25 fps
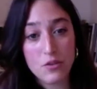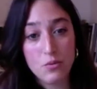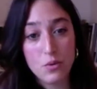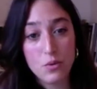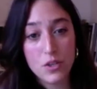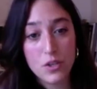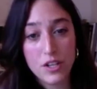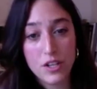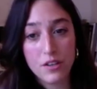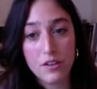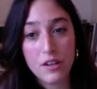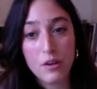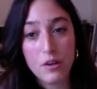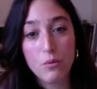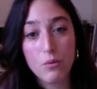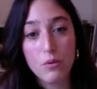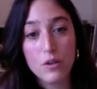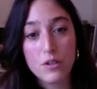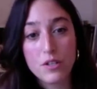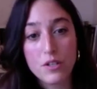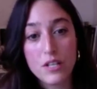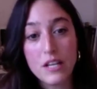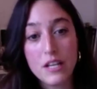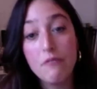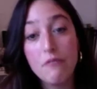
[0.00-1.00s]
which I think
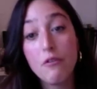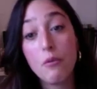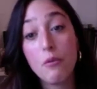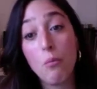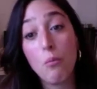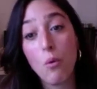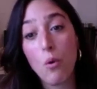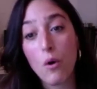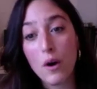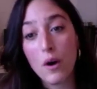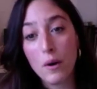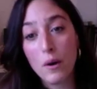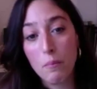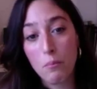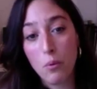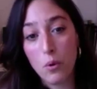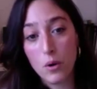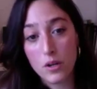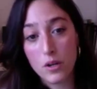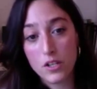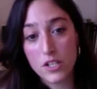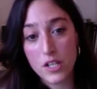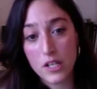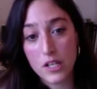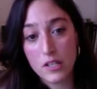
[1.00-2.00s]
was even more
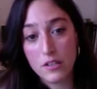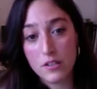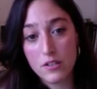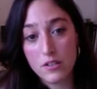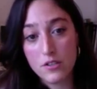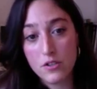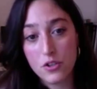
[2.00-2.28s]
important